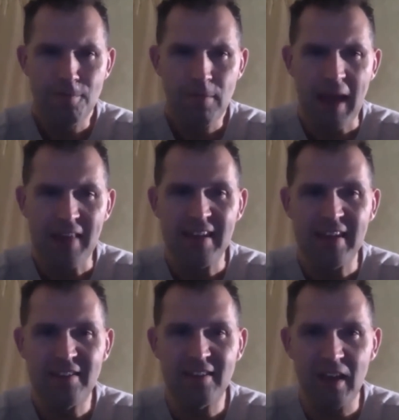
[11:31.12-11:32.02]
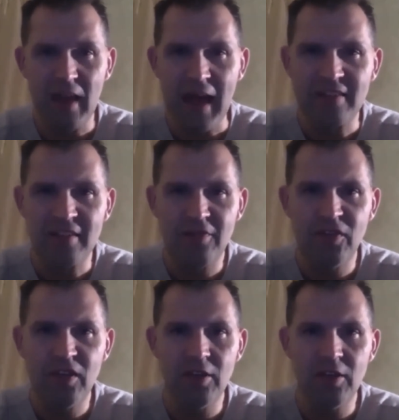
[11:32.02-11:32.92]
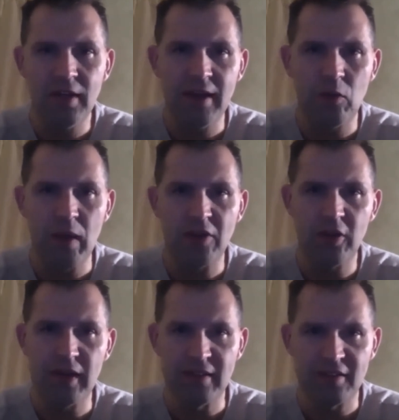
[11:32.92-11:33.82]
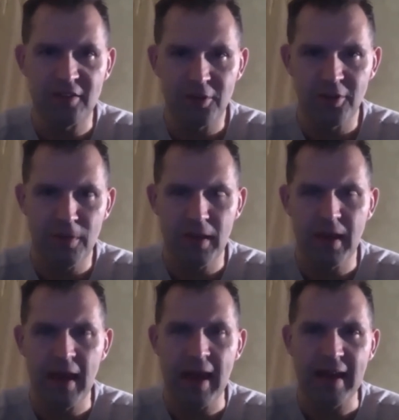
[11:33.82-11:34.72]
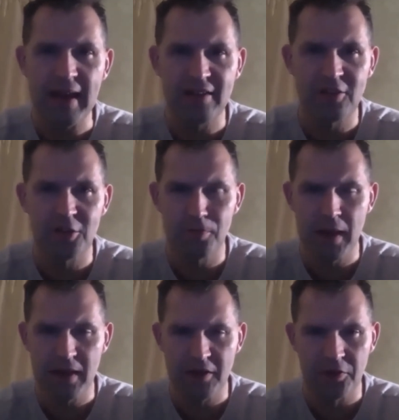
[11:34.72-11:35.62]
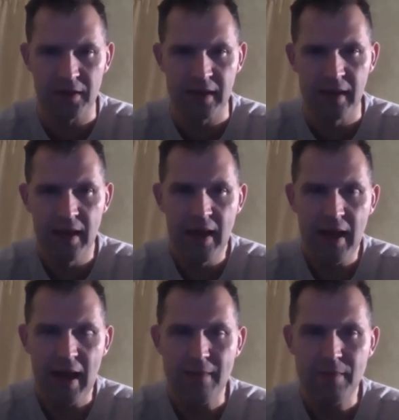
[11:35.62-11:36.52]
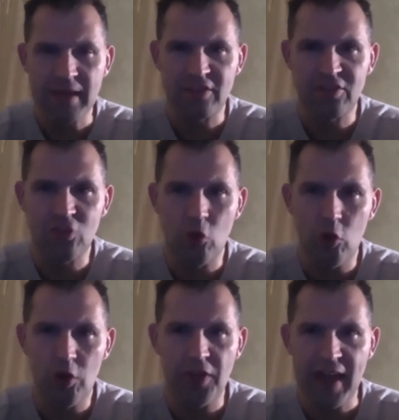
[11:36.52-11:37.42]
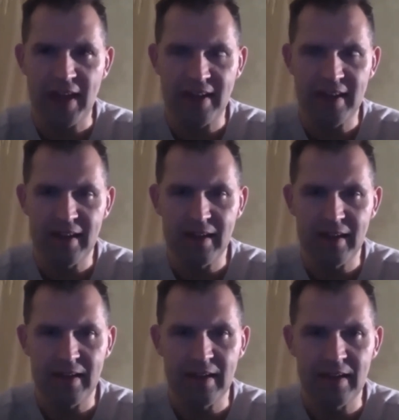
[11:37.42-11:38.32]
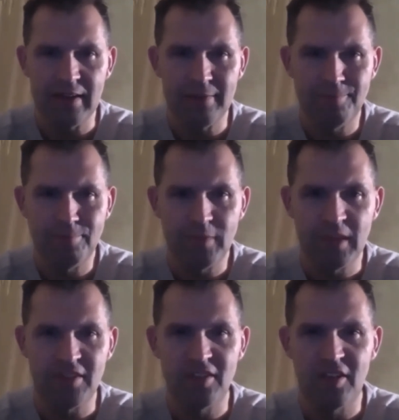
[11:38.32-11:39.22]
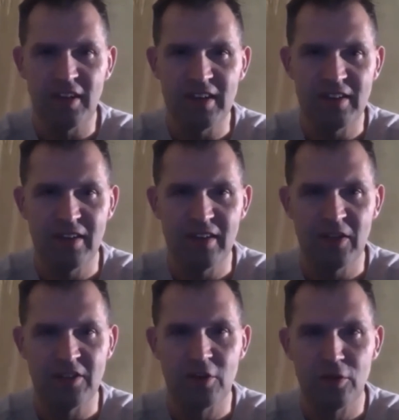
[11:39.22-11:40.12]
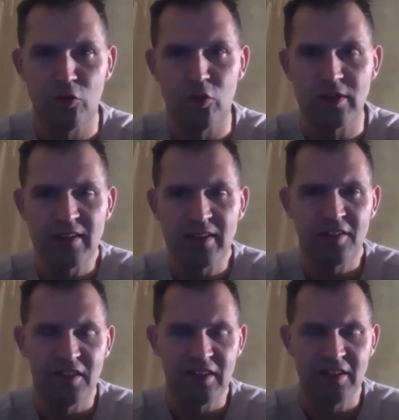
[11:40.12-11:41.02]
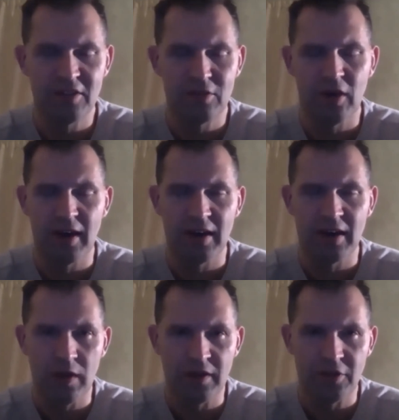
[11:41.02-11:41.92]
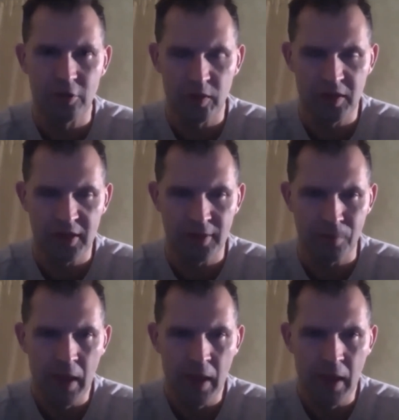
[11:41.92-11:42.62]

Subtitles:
I think he's the class of the field, and he ran good on the turf, but he kind of has a dirt pedigree. I'm not sold that he necessarily is even a turf horse. I still think they should try to go on the dirt with him.